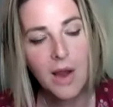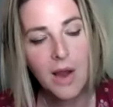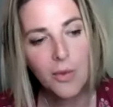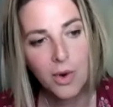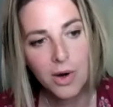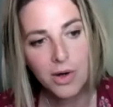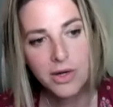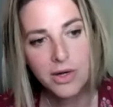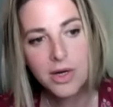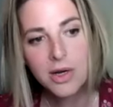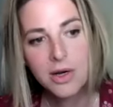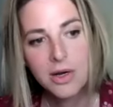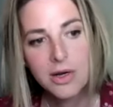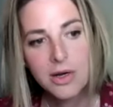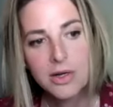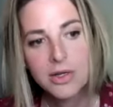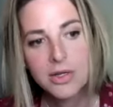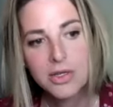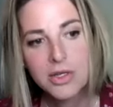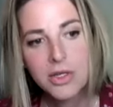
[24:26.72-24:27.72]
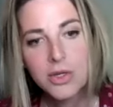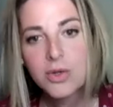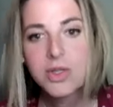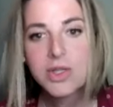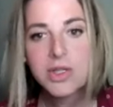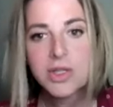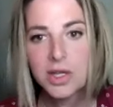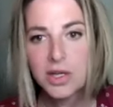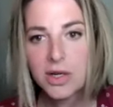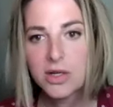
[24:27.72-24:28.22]
I wonder, do you
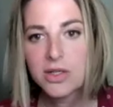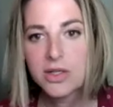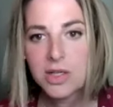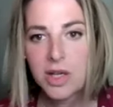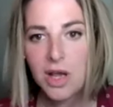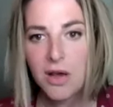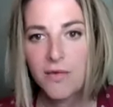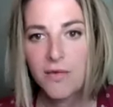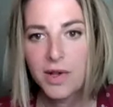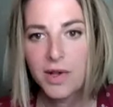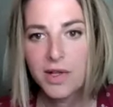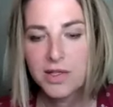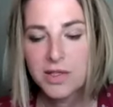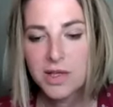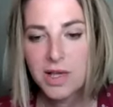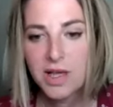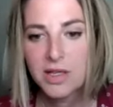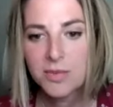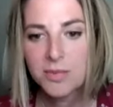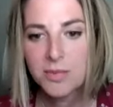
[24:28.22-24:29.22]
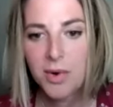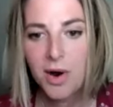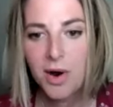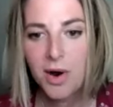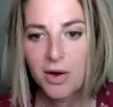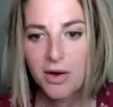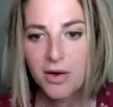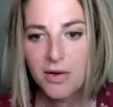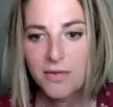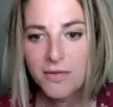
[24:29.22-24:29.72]
see yourself as as
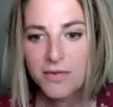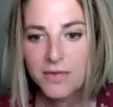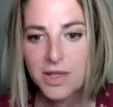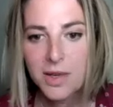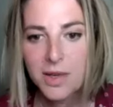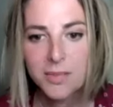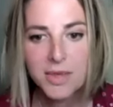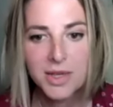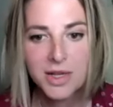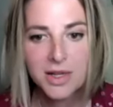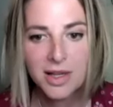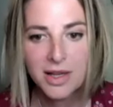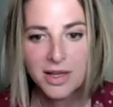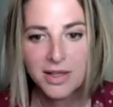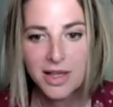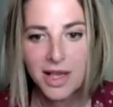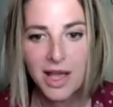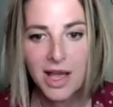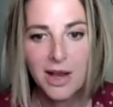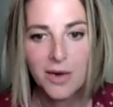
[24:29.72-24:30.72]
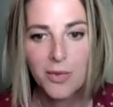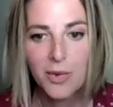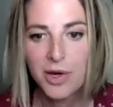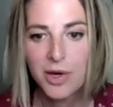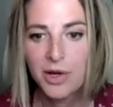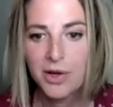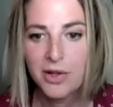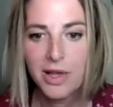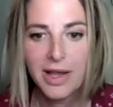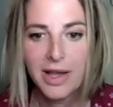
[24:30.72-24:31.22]
part of something like that where
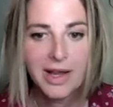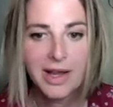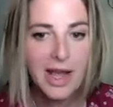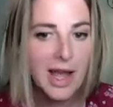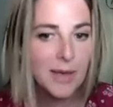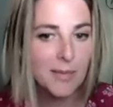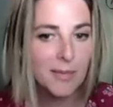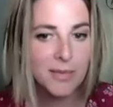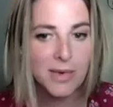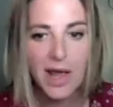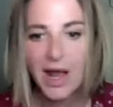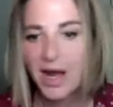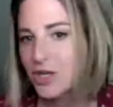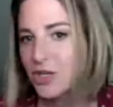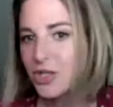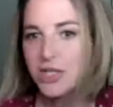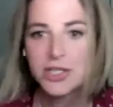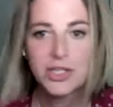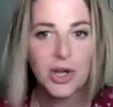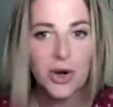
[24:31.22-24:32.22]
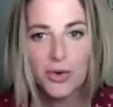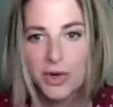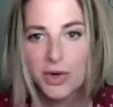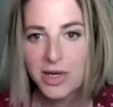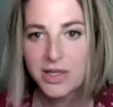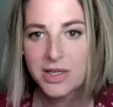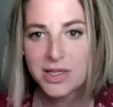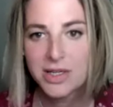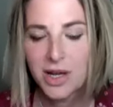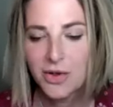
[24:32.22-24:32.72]
you're like, I'm actually don't
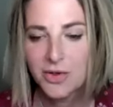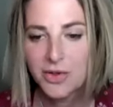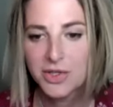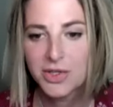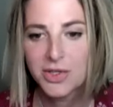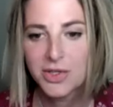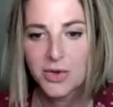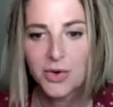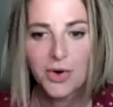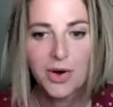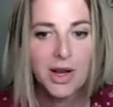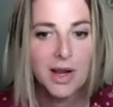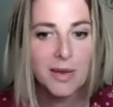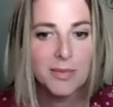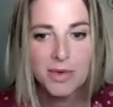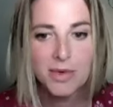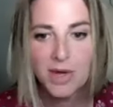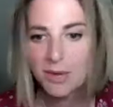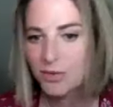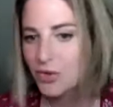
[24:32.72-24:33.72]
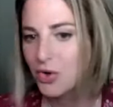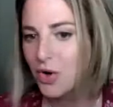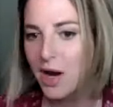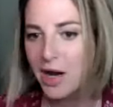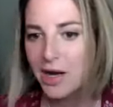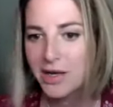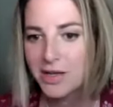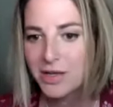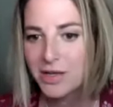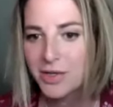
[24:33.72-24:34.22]
need to tell this story. I'm I'm
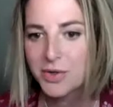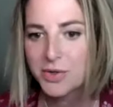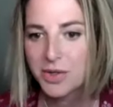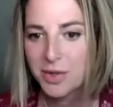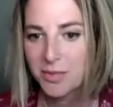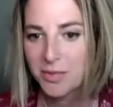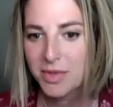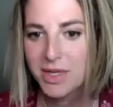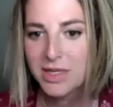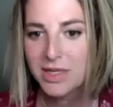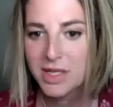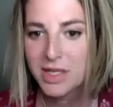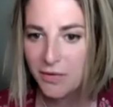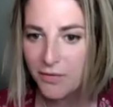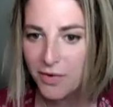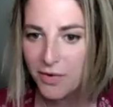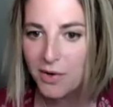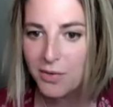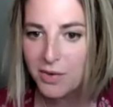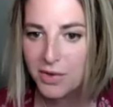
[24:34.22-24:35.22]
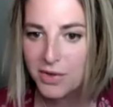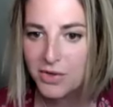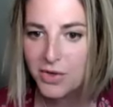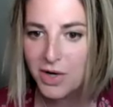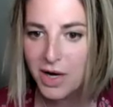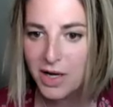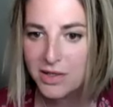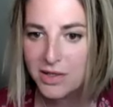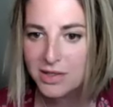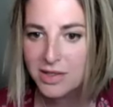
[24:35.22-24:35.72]
trying to do something different with
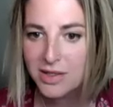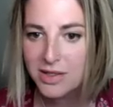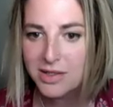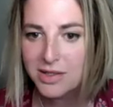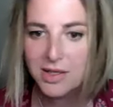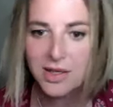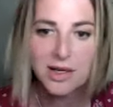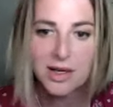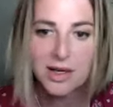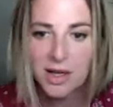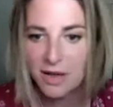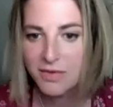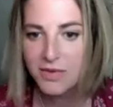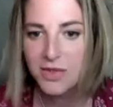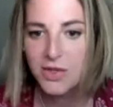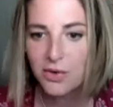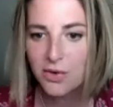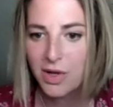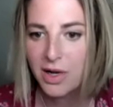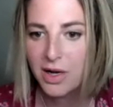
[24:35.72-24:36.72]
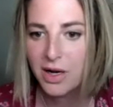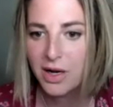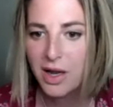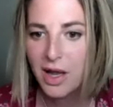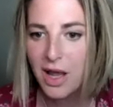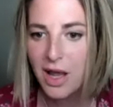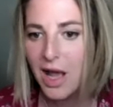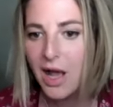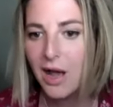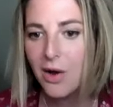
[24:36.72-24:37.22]
transness. And if so, like
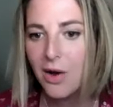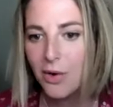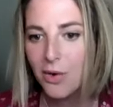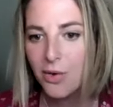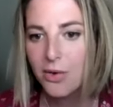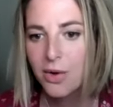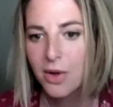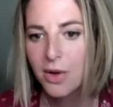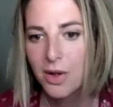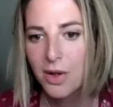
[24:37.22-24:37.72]
how?